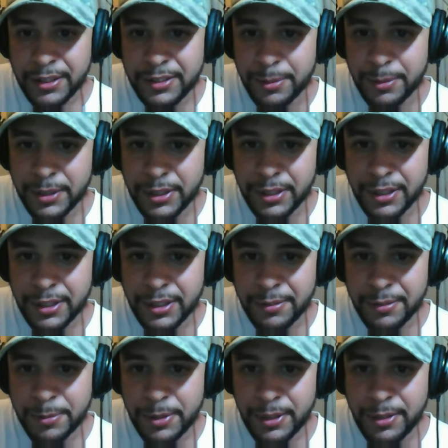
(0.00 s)
so we're
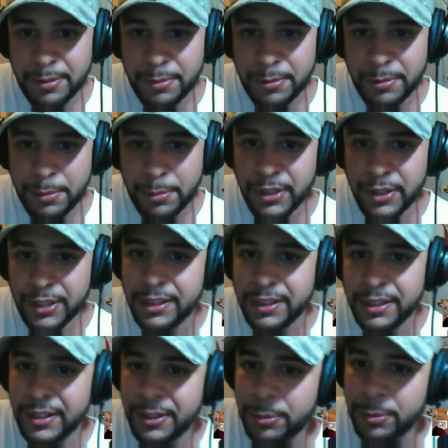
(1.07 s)
we're we're moving on to
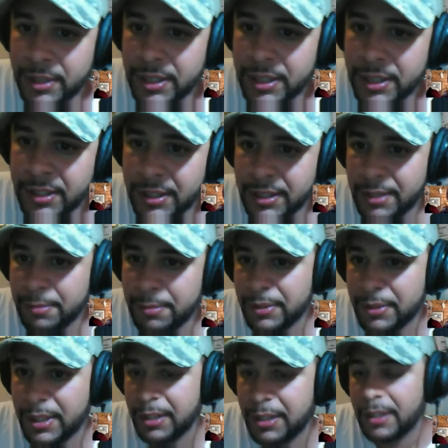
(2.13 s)
this one, and they
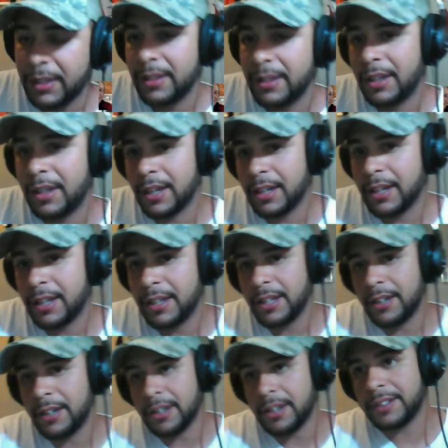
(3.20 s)
they they kind of
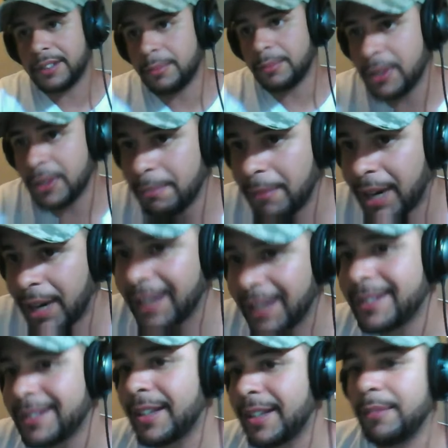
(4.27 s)
hit on some good
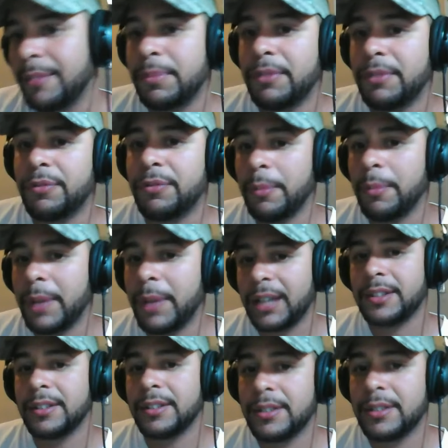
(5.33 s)
mindset before
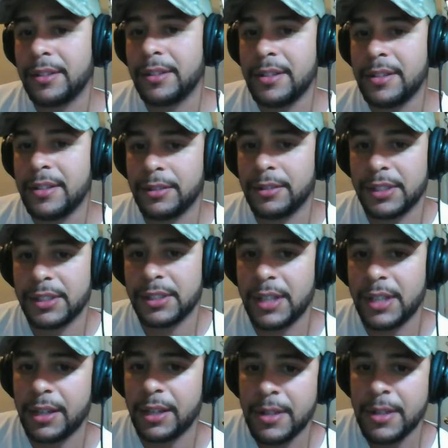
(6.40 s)
matches deal just
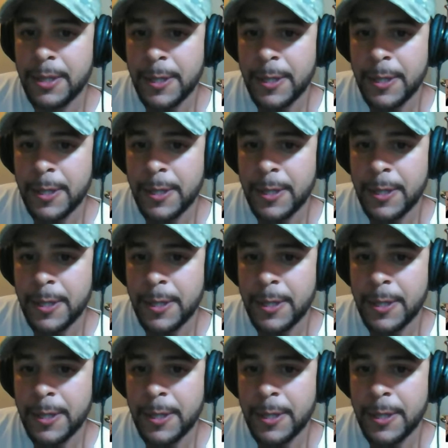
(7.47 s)
now.